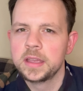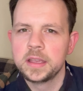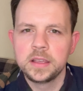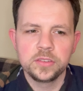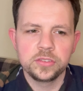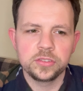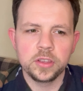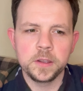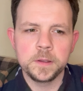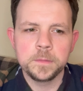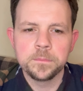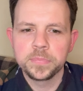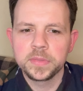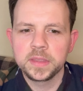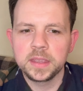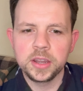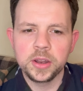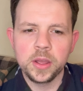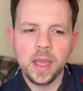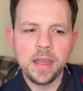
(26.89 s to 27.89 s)
So,
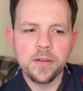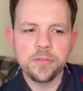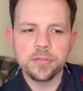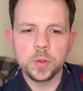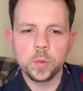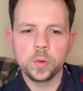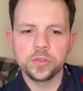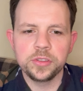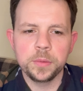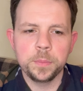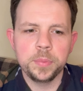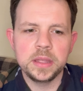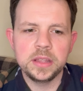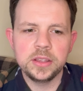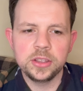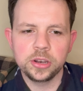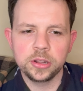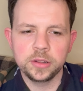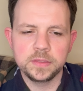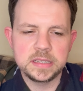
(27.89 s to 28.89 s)
you know, everyone's
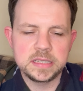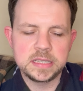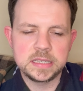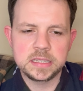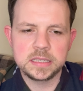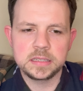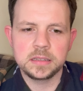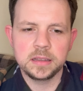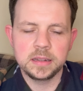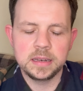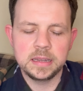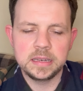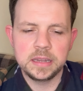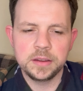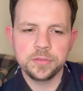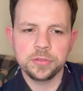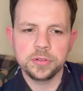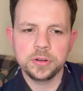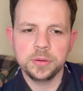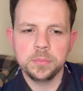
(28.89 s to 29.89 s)
opinion on this is slightly
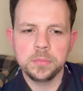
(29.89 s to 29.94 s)
different.